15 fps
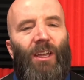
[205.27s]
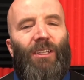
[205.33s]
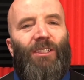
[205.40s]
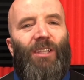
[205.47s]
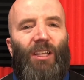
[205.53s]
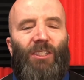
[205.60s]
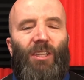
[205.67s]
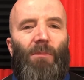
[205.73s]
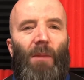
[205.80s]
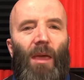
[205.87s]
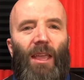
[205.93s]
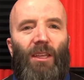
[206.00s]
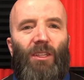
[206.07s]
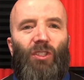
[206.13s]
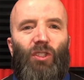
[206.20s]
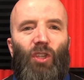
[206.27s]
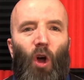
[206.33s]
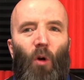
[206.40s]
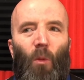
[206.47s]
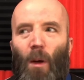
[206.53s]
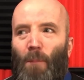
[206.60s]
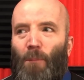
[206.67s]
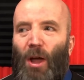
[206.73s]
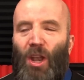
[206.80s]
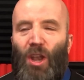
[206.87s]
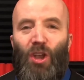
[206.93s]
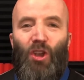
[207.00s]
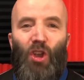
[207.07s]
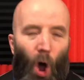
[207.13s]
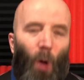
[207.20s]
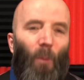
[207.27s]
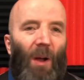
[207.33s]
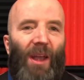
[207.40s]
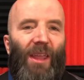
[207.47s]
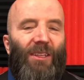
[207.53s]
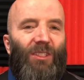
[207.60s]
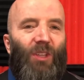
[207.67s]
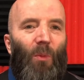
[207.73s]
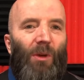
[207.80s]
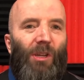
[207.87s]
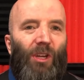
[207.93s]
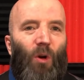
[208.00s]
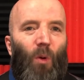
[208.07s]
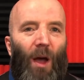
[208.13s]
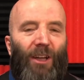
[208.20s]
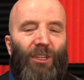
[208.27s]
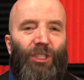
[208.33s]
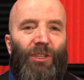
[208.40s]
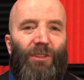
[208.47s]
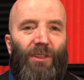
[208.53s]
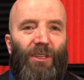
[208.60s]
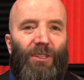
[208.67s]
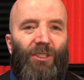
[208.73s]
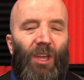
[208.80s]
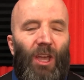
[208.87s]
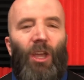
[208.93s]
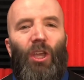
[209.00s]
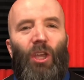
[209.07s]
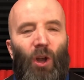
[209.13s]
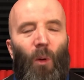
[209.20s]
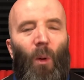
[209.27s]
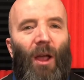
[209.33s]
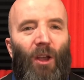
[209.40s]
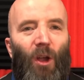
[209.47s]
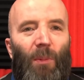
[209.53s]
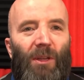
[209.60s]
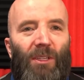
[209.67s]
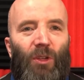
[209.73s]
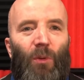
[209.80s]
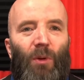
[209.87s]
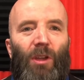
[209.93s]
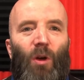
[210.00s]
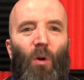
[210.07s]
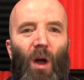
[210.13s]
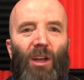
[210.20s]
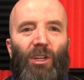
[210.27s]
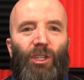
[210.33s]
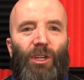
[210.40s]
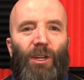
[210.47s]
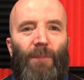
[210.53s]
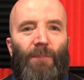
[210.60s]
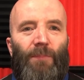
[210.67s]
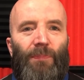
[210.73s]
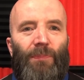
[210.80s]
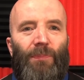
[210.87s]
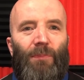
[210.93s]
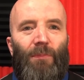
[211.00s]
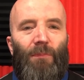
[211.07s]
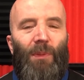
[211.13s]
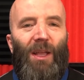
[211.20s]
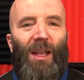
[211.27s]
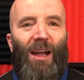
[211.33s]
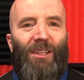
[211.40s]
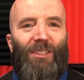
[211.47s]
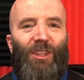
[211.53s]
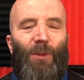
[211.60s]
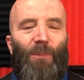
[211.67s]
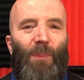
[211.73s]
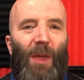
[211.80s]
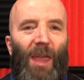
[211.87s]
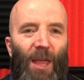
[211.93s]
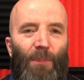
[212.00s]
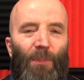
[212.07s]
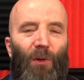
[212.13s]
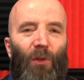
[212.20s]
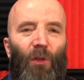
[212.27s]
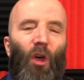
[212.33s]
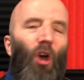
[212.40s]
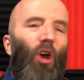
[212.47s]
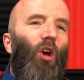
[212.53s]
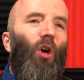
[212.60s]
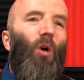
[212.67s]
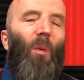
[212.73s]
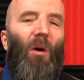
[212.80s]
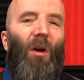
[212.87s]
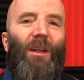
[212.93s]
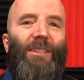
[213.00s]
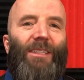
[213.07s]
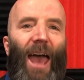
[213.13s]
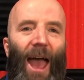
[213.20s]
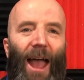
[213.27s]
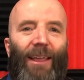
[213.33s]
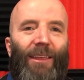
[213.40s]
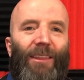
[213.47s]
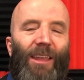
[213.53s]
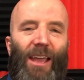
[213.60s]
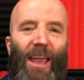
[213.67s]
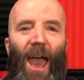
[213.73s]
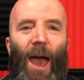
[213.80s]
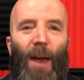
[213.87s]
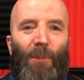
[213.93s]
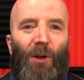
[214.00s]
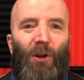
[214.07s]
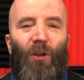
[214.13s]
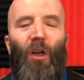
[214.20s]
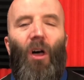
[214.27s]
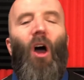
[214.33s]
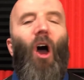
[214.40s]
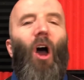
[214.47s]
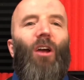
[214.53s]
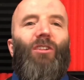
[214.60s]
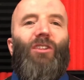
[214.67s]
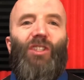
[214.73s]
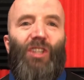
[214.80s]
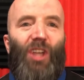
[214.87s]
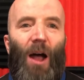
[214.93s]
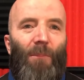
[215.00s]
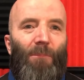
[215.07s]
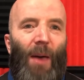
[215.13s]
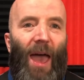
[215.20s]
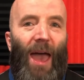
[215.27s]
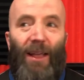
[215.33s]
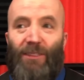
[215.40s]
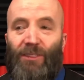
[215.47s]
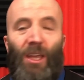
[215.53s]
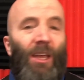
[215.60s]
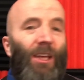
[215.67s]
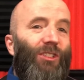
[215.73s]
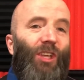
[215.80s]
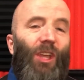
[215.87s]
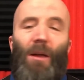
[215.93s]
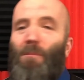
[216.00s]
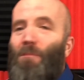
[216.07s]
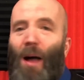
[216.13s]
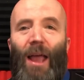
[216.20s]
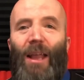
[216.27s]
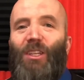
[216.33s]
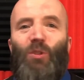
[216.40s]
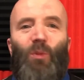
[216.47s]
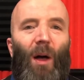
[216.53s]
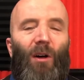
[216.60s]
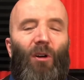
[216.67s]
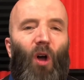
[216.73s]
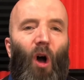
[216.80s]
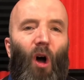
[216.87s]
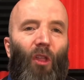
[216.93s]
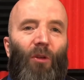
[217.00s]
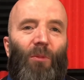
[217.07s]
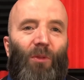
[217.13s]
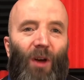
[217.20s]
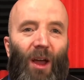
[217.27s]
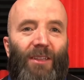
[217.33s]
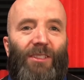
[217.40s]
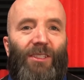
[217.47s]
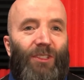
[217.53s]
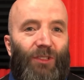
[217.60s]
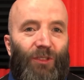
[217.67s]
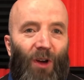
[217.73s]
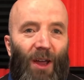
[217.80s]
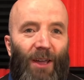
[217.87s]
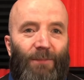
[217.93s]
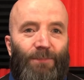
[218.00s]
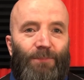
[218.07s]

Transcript: doesn't make it so. But nobody is going to question this. You know why nobody's going to question it? Because the people who are attacking the Capitol are scumbags. So you might as well call them racist, right?